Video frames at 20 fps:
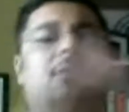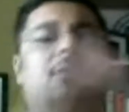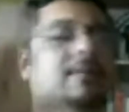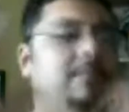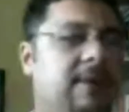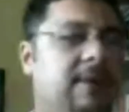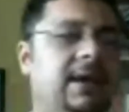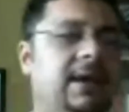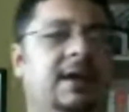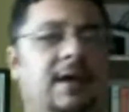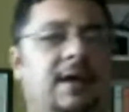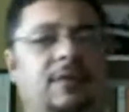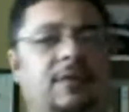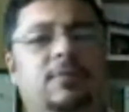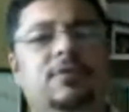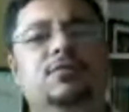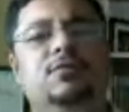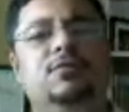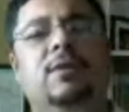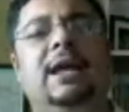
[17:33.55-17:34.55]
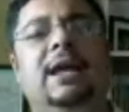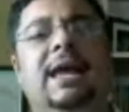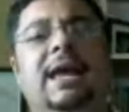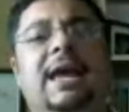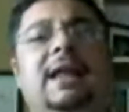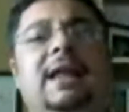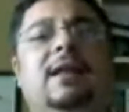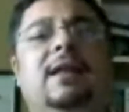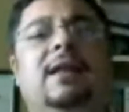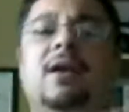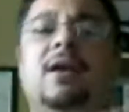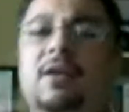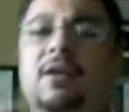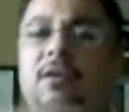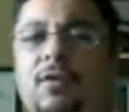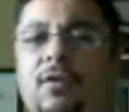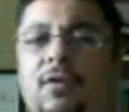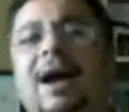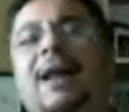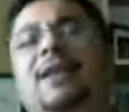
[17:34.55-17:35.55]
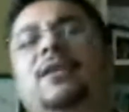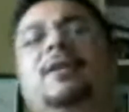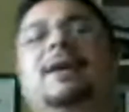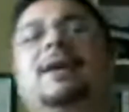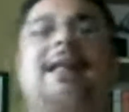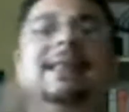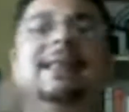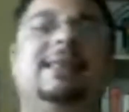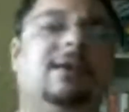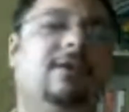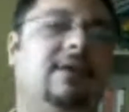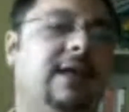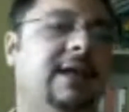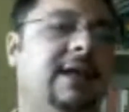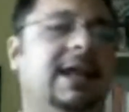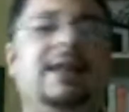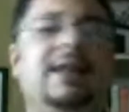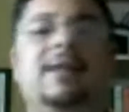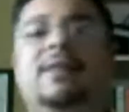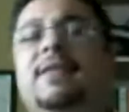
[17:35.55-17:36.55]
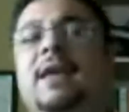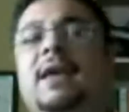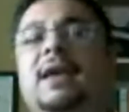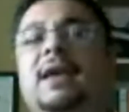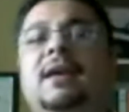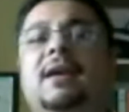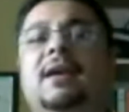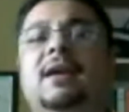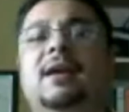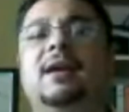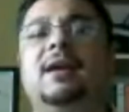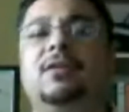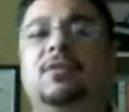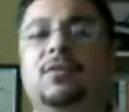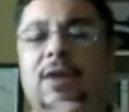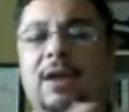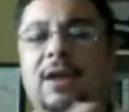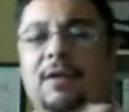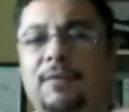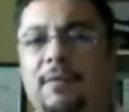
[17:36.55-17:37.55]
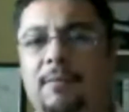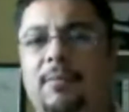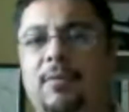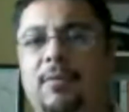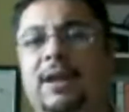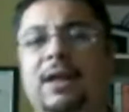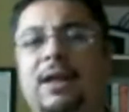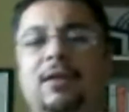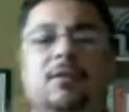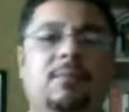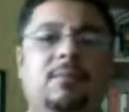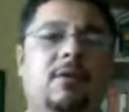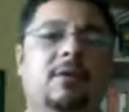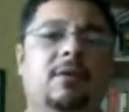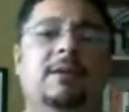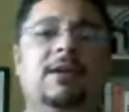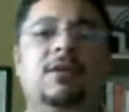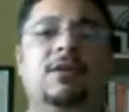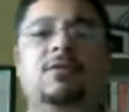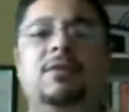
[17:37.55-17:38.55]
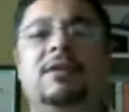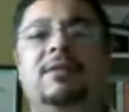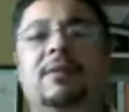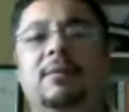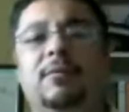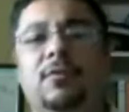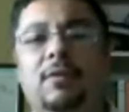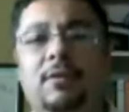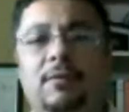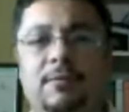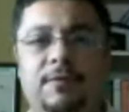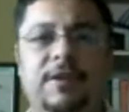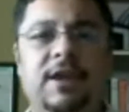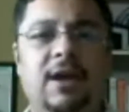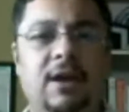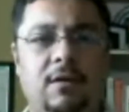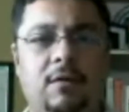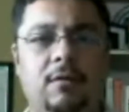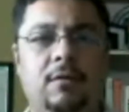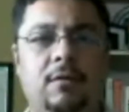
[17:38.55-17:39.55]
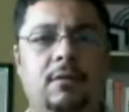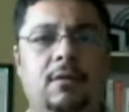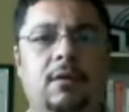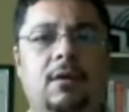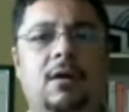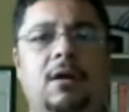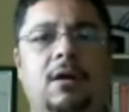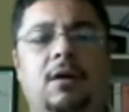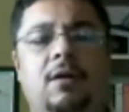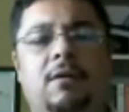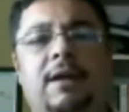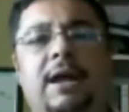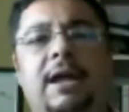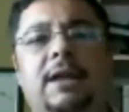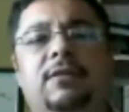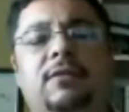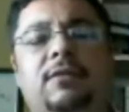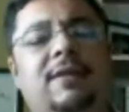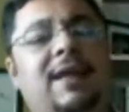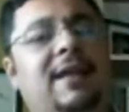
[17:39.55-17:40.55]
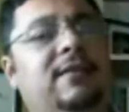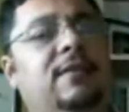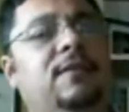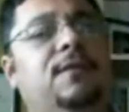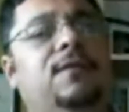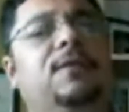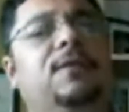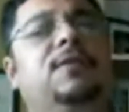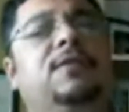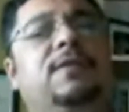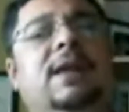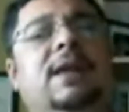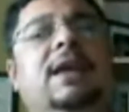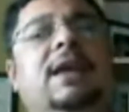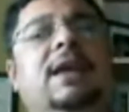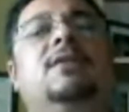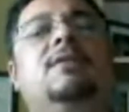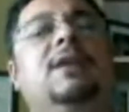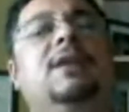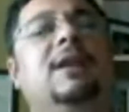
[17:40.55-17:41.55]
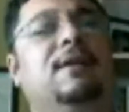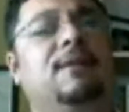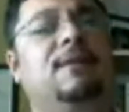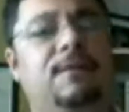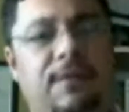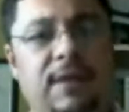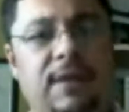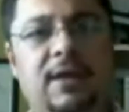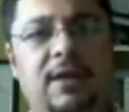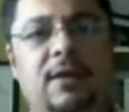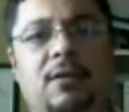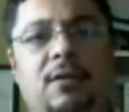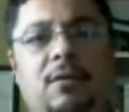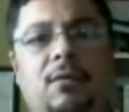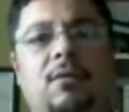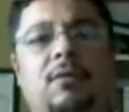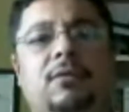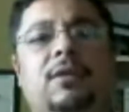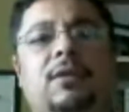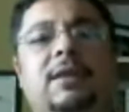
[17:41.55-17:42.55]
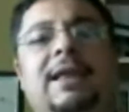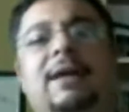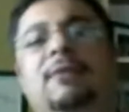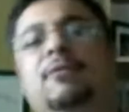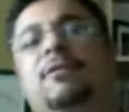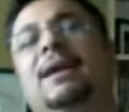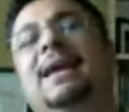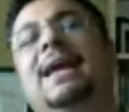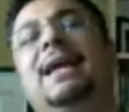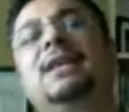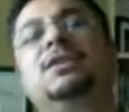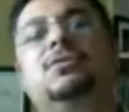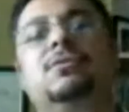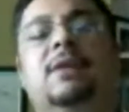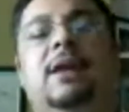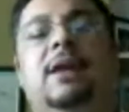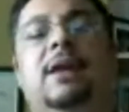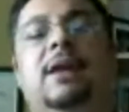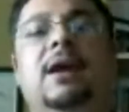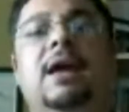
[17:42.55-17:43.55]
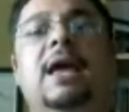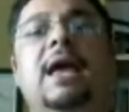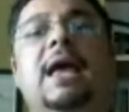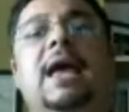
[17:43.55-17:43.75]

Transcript: Point B is where you want to get. So how do you get there? In anything, to get from point A to point B, you need some sort of vehicle. All right, so that's the first thing. You need a vehicle that will get you there.